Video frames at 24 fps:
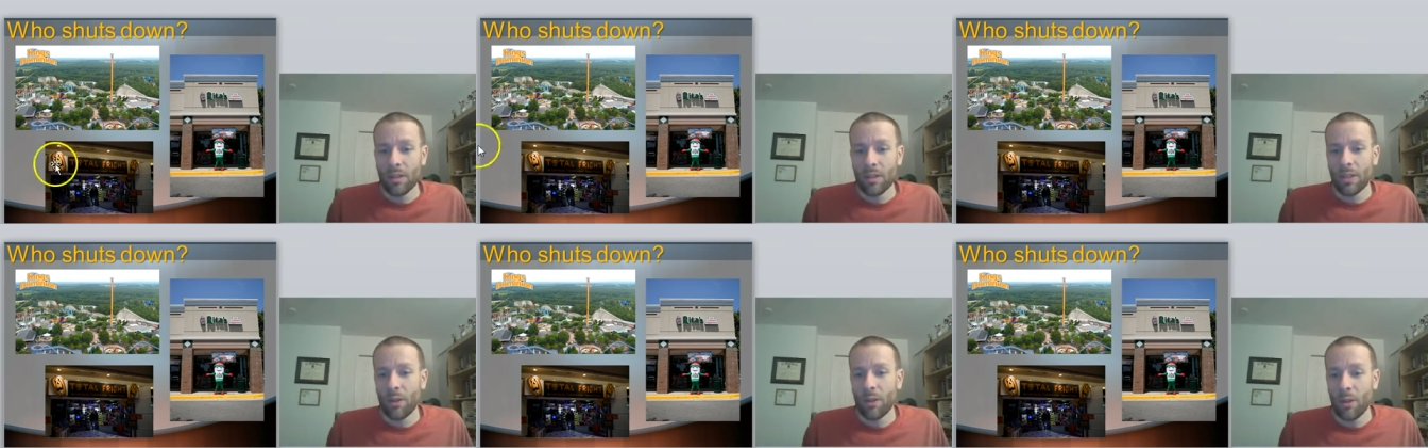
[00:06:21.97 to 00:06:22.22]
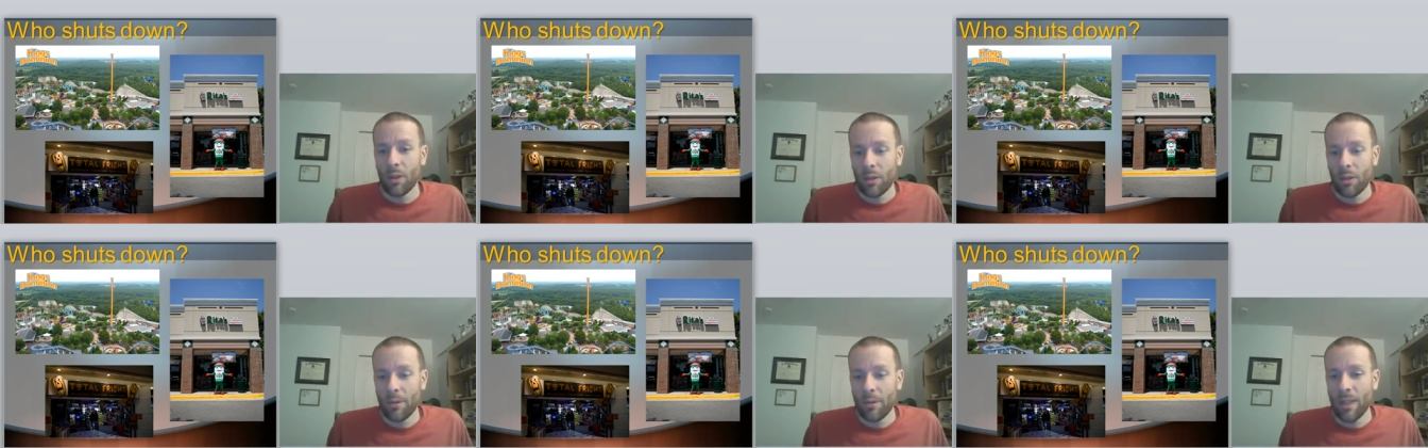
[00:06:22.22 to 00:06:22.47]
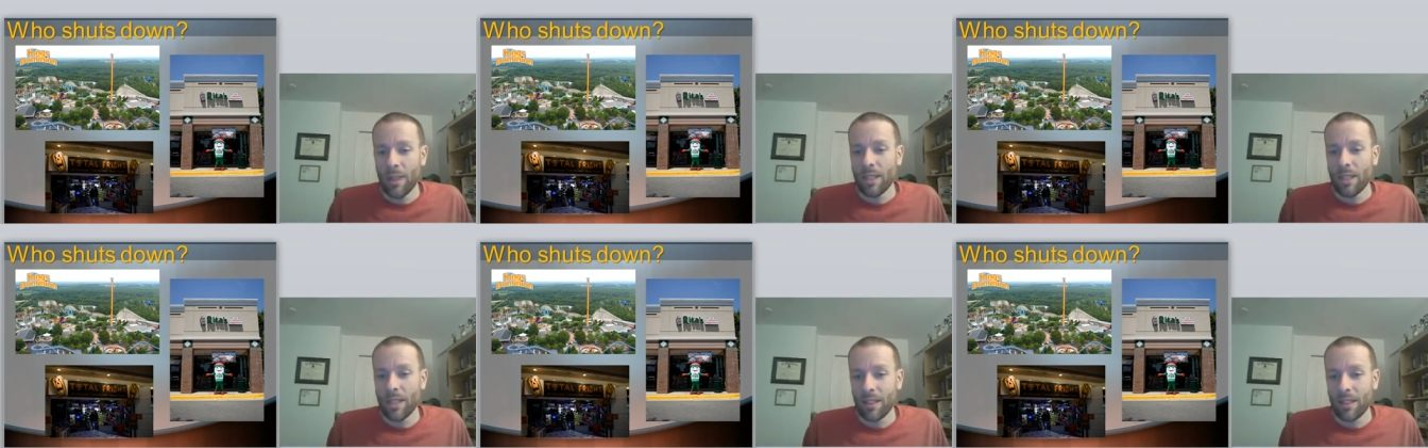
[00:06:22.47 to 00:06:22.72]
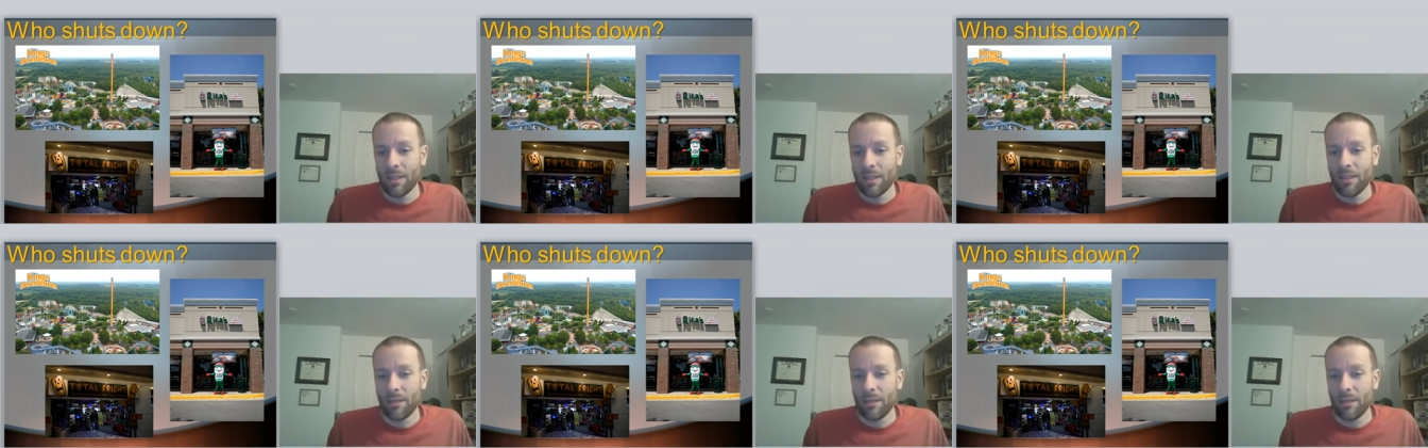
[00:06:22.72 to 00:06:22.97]
So they're
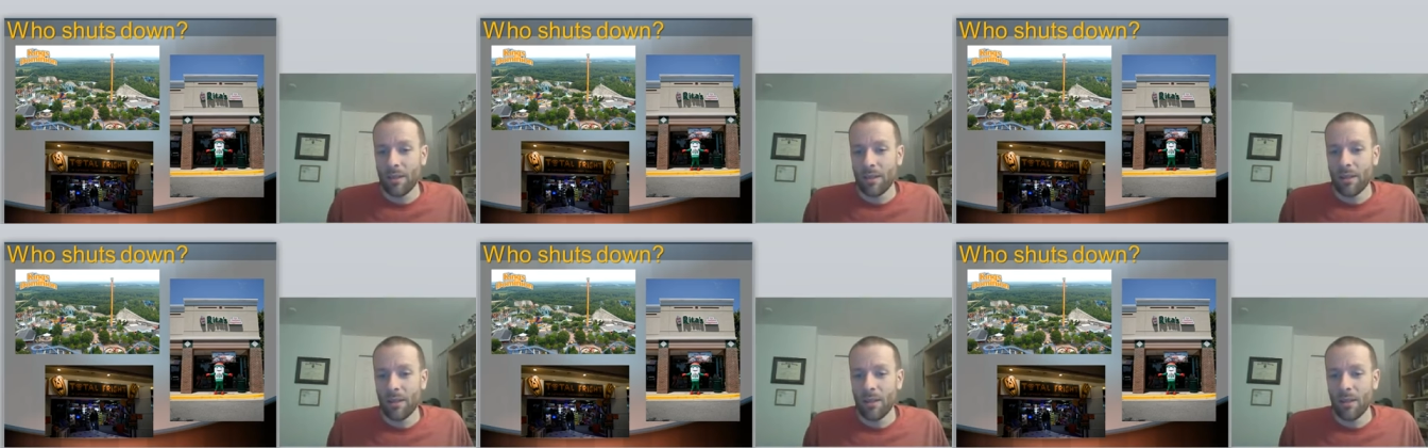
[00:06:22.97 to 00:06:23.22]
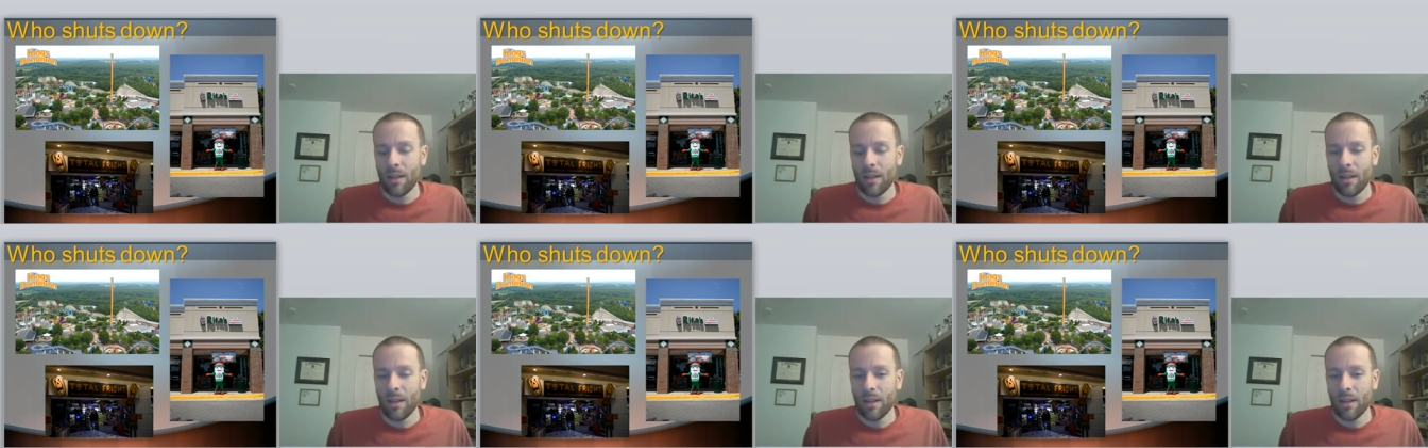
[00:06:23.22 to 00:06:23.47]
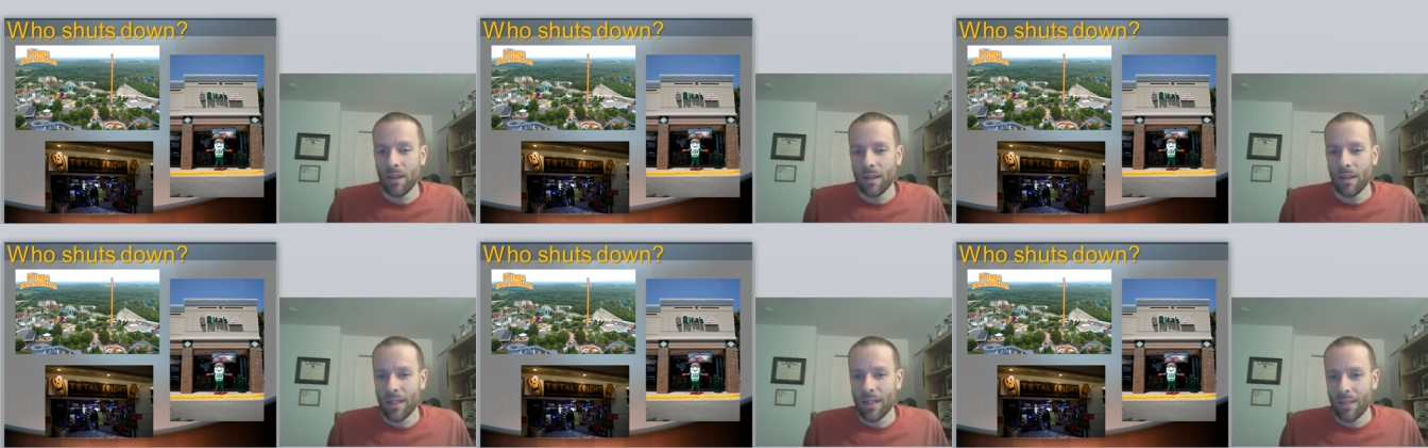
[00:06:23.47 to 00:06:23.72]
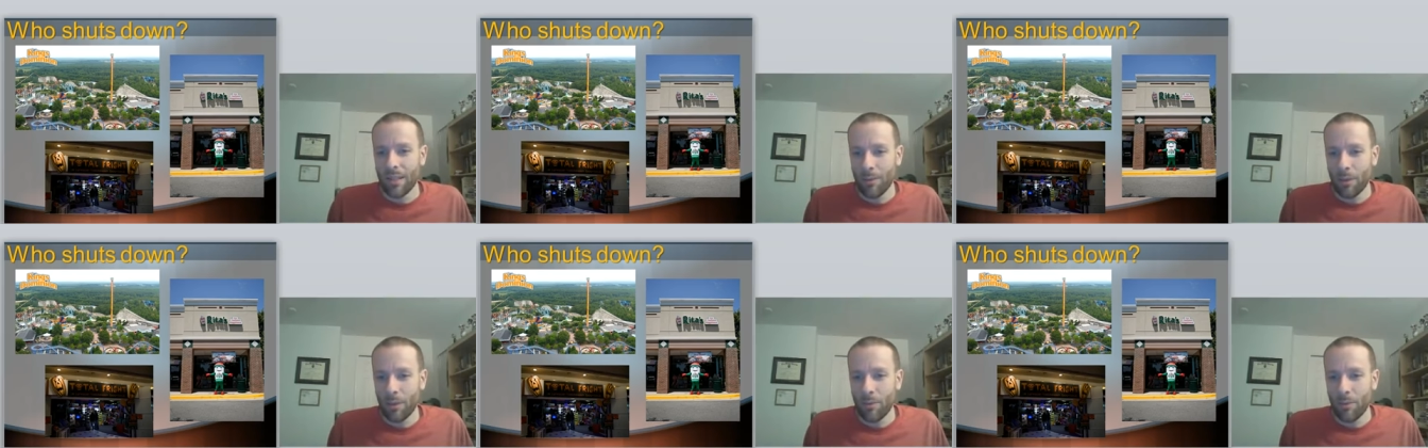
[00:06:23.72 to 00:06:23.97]
facing a
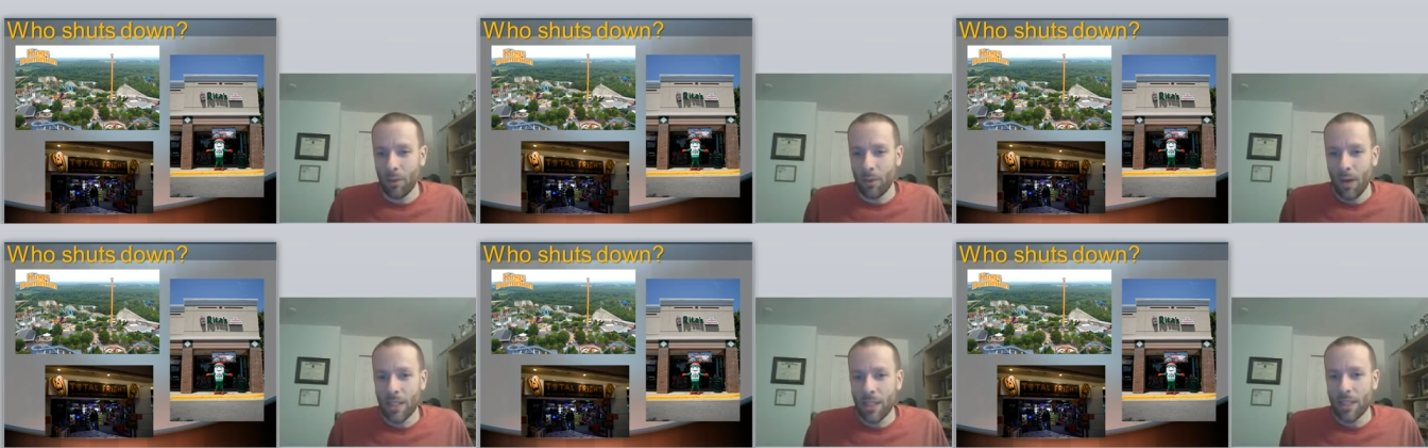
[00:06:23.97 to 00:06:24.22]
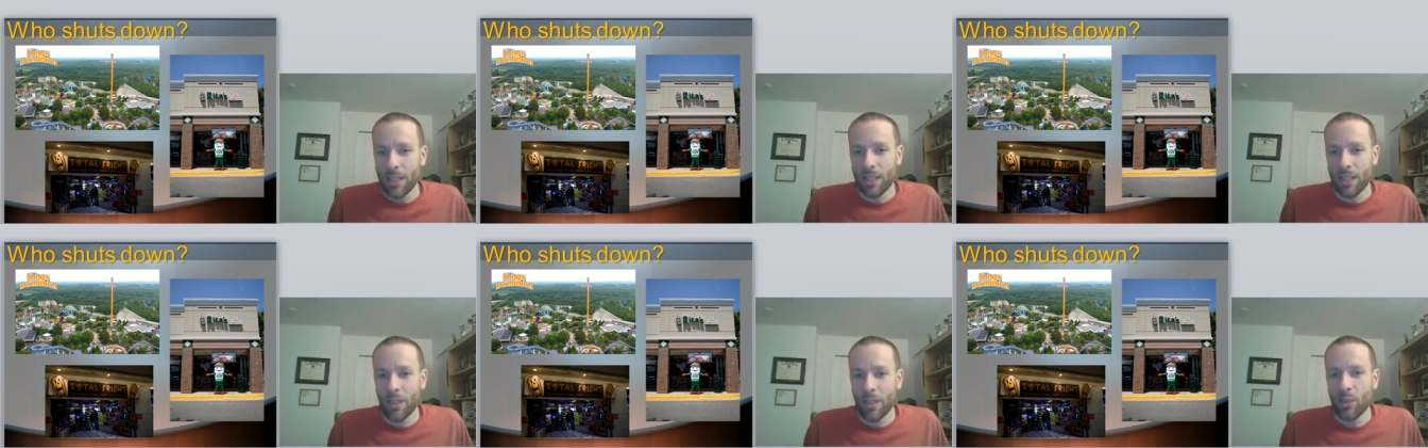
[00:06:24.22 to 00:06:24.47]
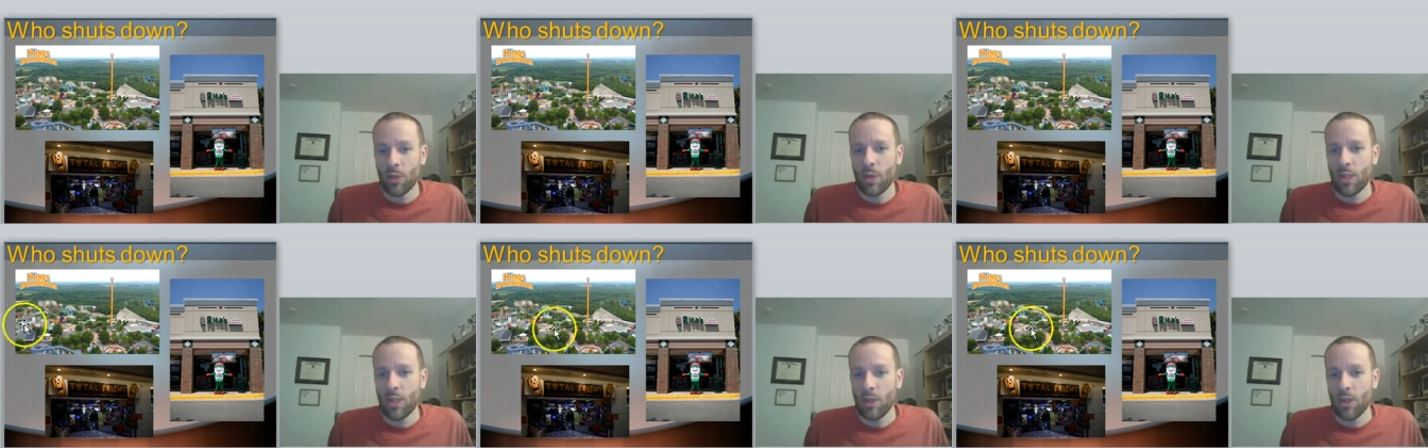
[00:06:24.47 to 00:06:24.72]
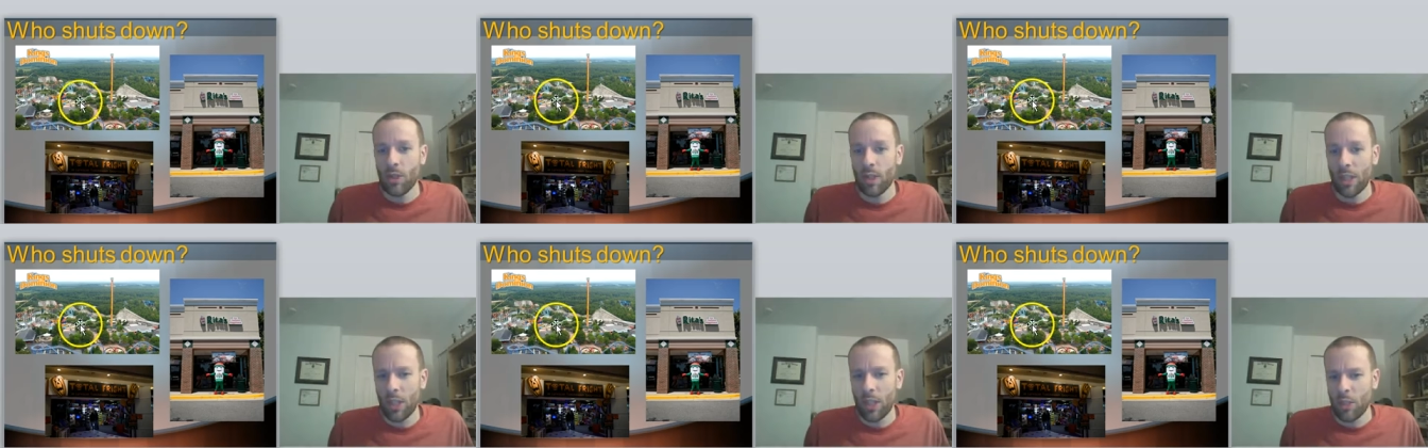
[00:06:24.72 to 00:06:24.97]
different price
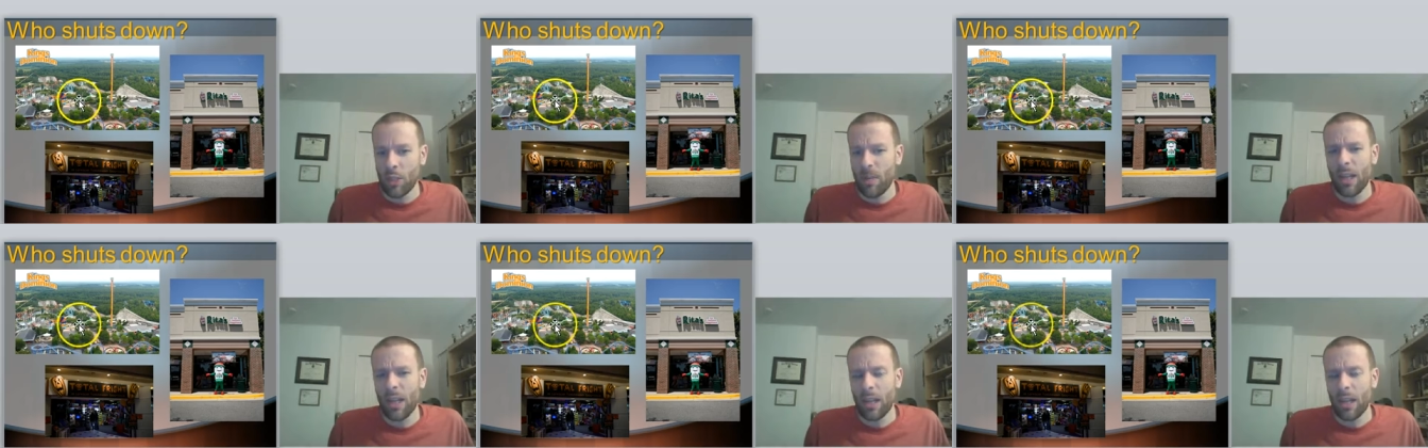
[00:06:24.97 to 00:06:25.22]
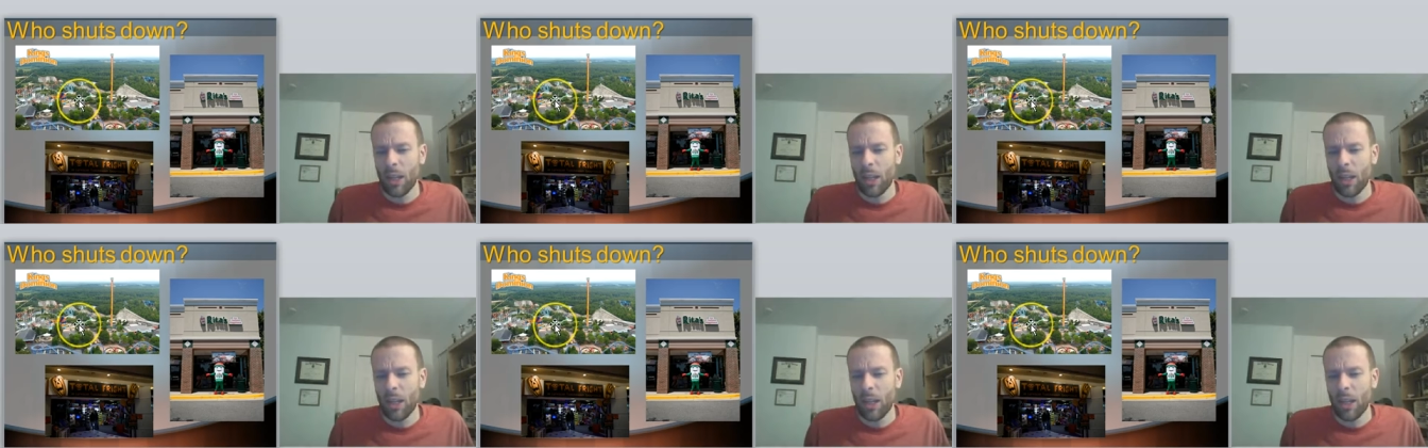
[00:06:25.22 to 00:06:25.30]
situation than King's Dominion.